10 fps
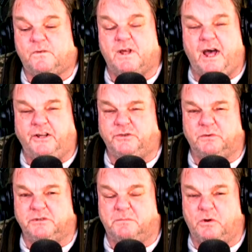
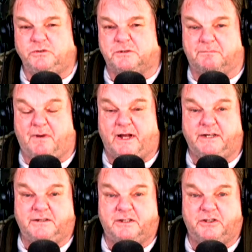The most
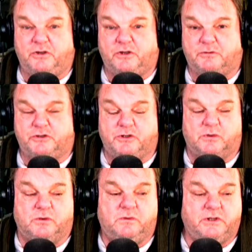demonic thing you could
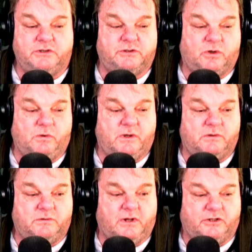do is go
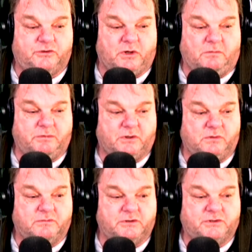out and dump it
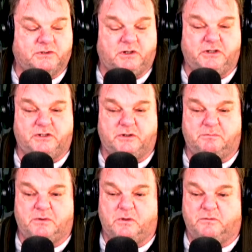over the side of the
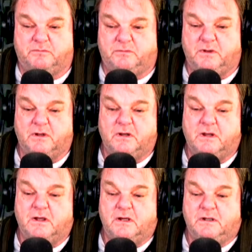boat,
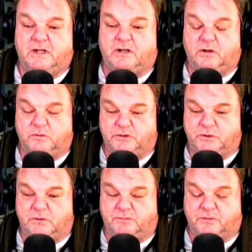let alone
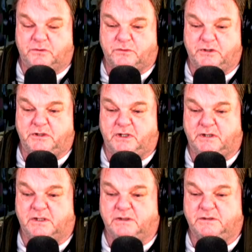do it for 3
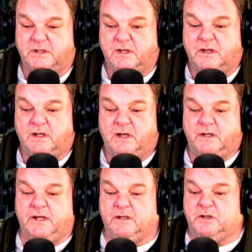decades.
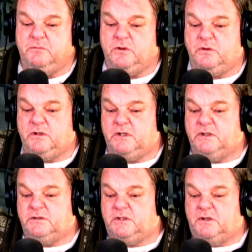And that
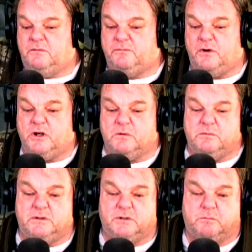communities and the
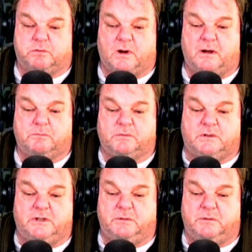environment are properly